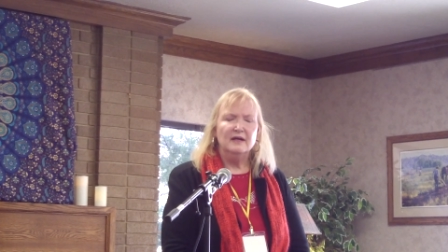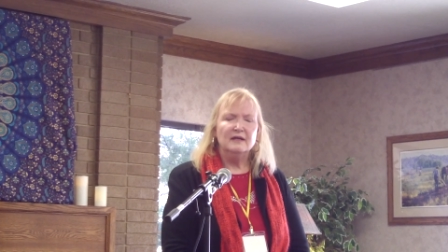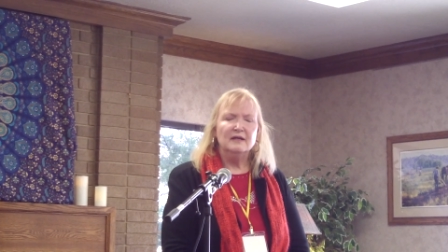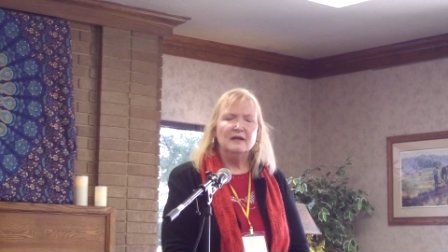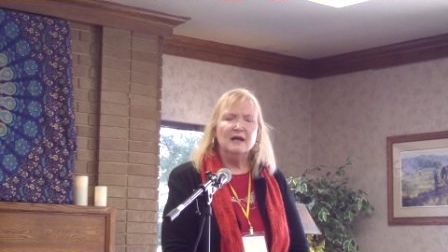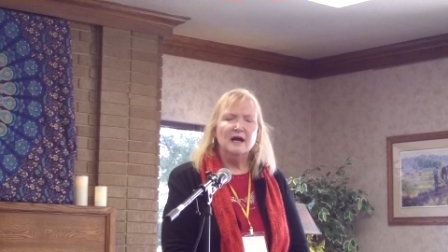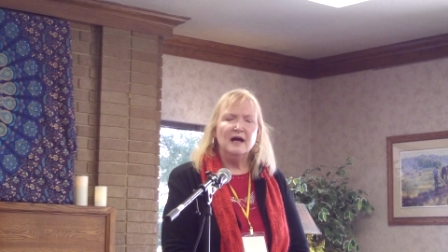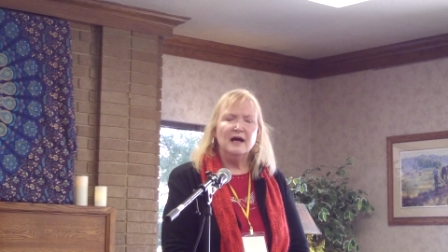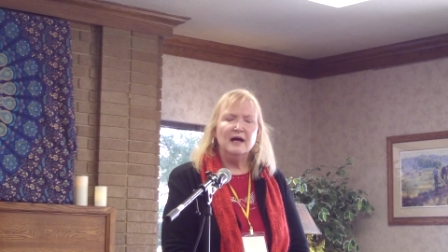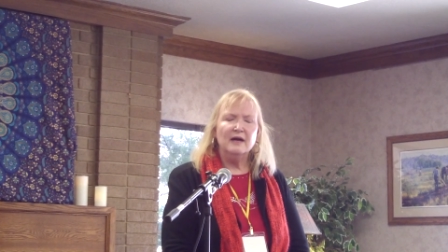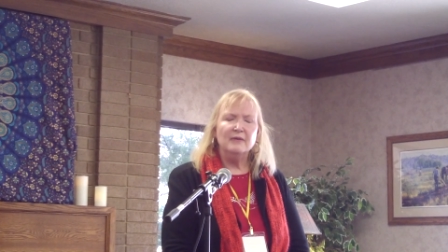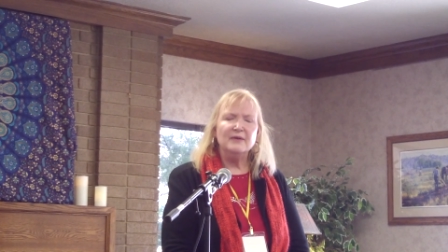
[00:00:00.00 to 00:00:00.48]

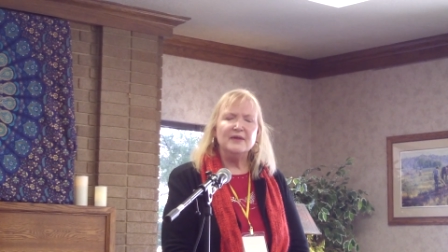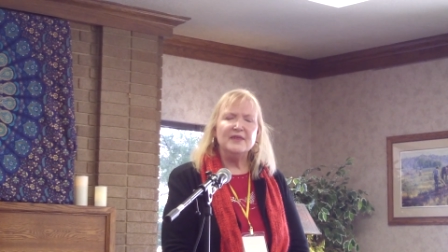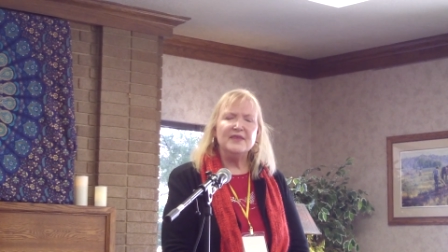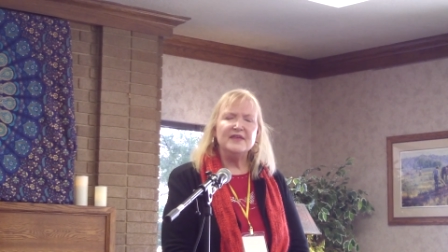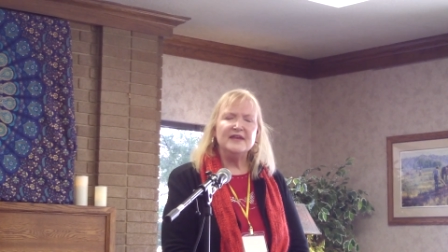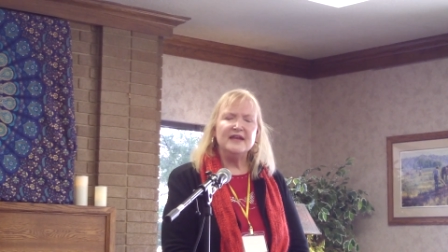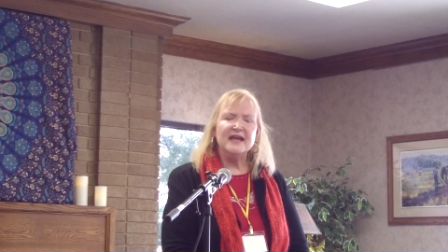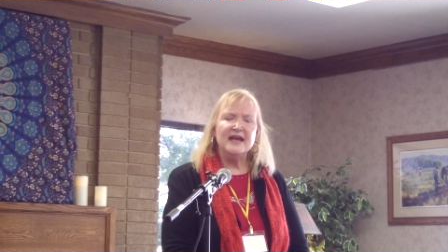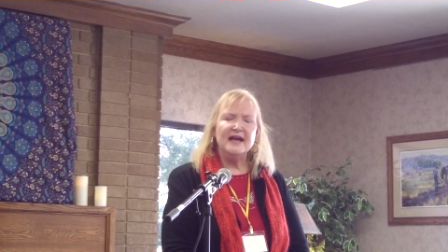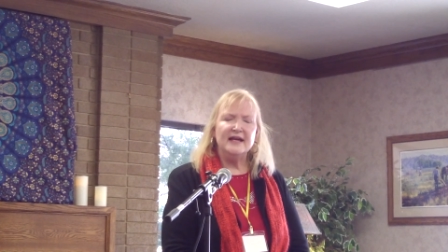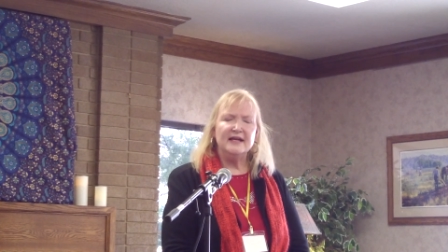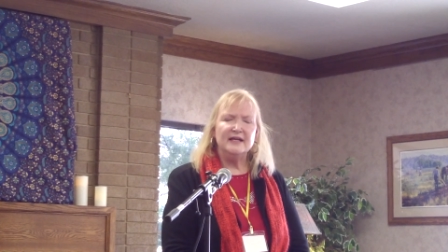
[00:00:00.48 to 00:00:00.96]
Not
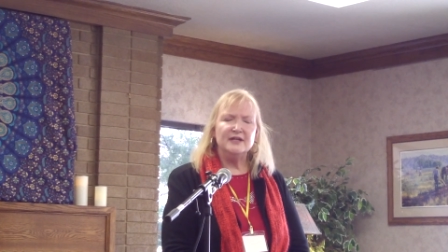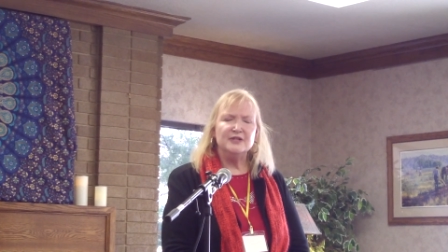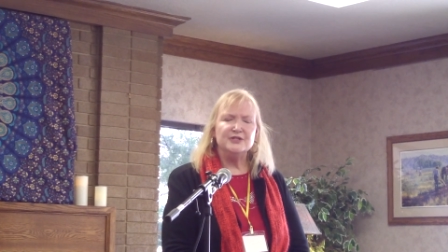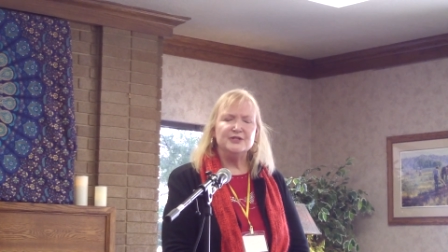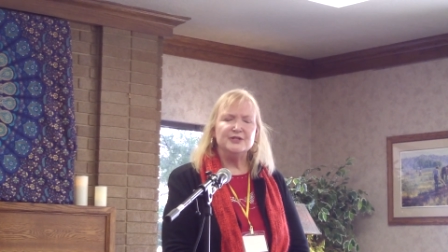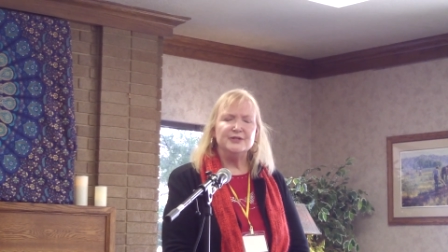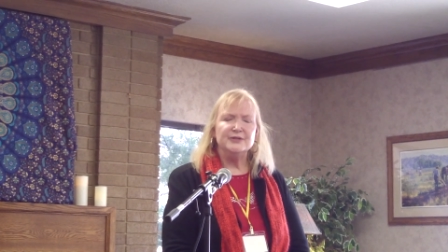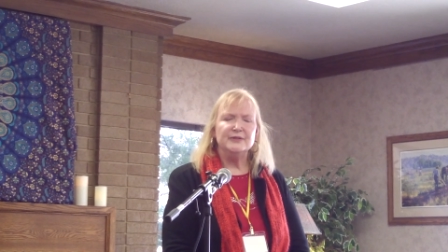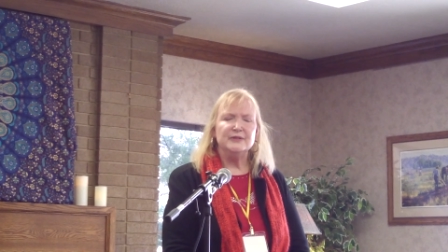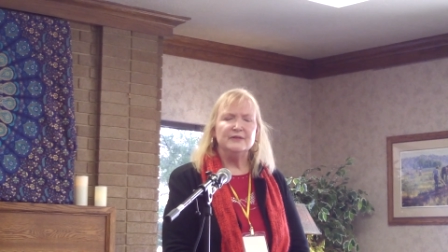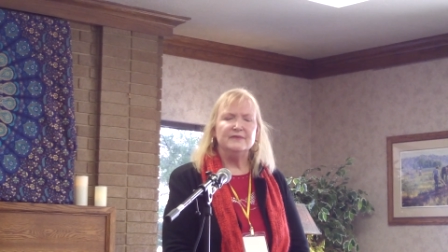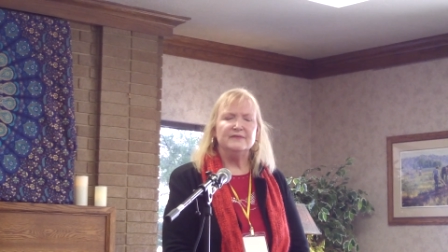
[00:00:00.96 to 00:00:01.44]
with an
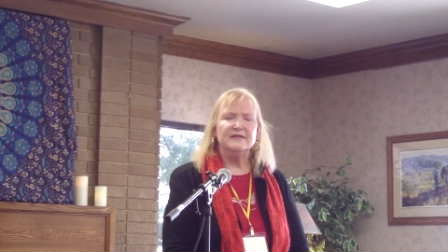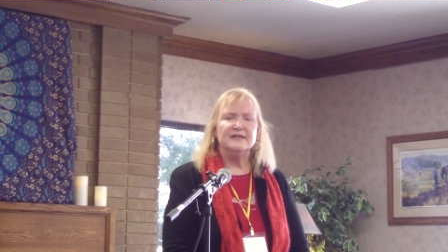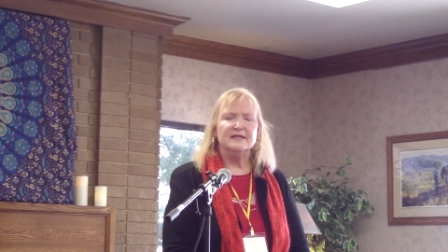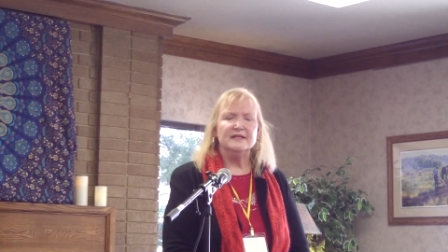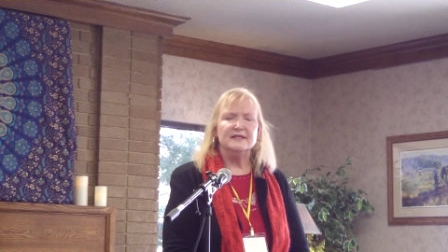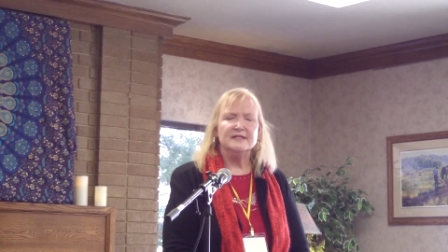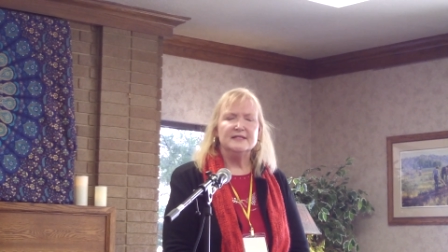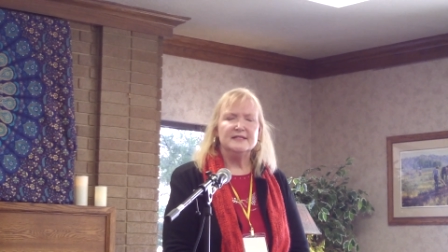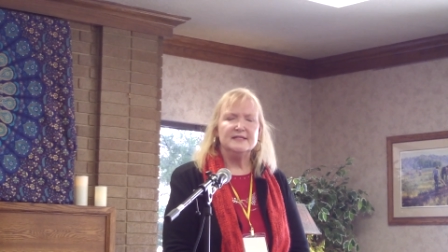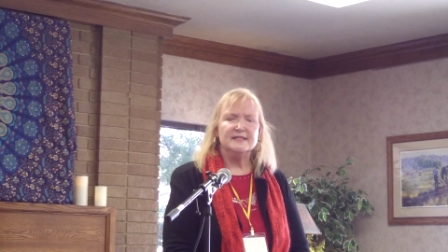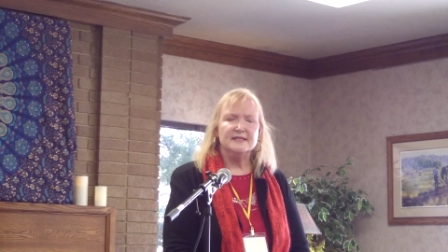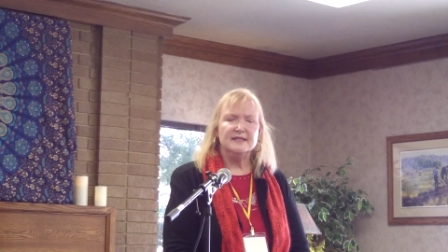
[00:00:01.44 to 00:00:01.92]
attitude of
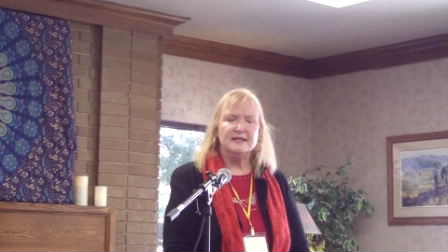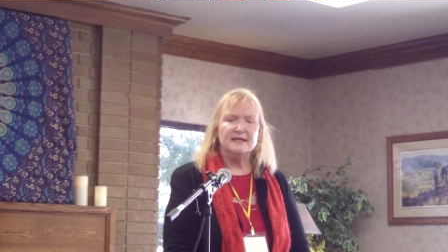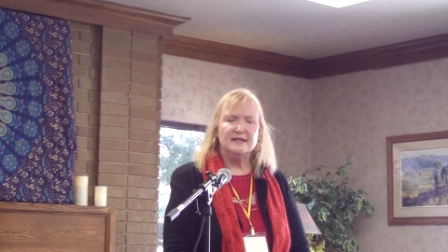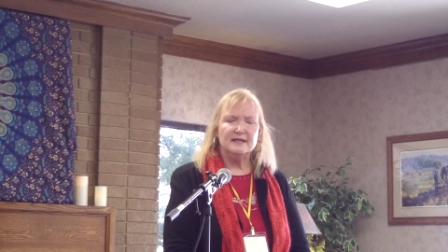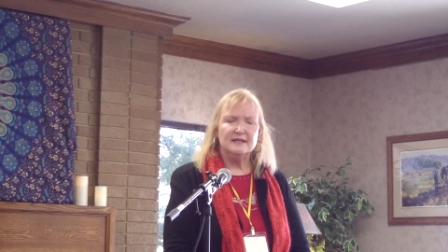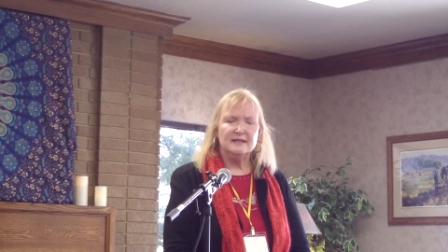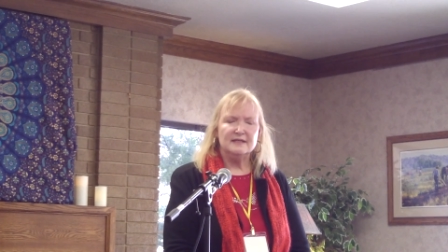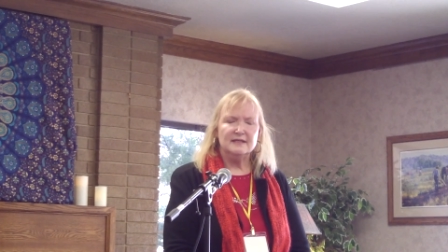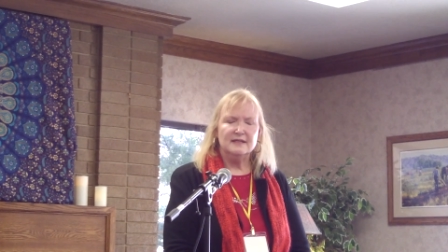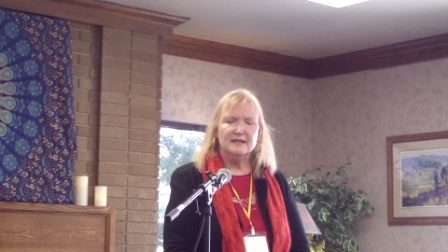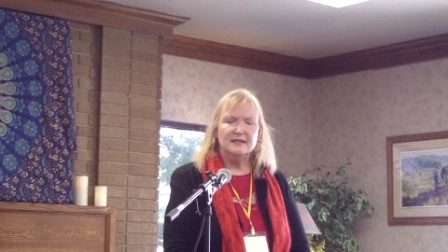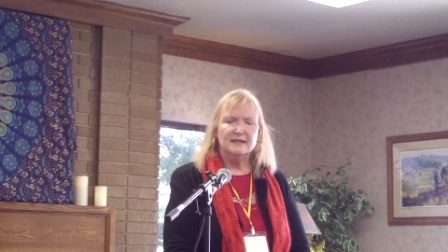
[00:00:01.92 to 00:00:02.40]

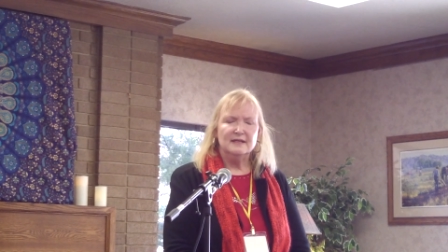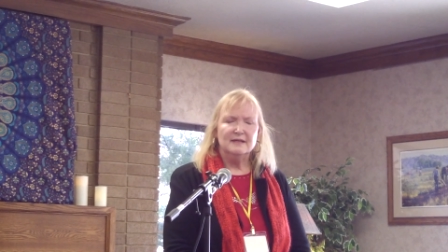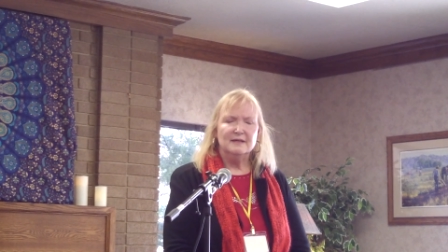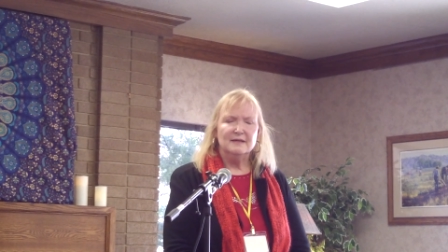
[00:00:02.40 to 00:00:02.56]
conceit,